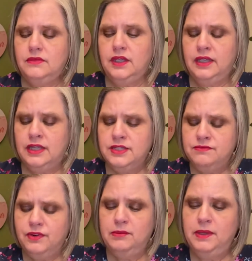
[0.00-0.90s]
I got some
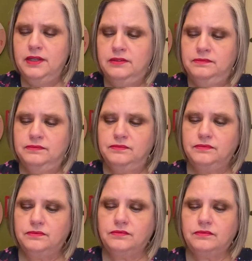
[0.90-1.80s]
friend mail,
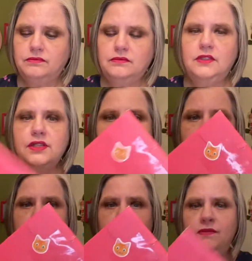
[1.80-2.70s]

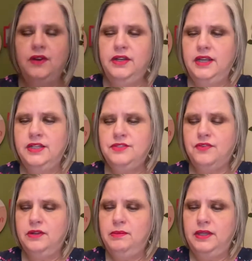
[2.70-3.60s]
some very nice
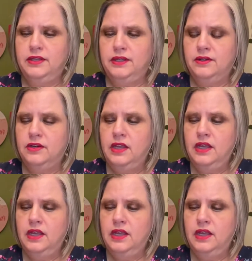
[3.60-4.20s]
friend mail here.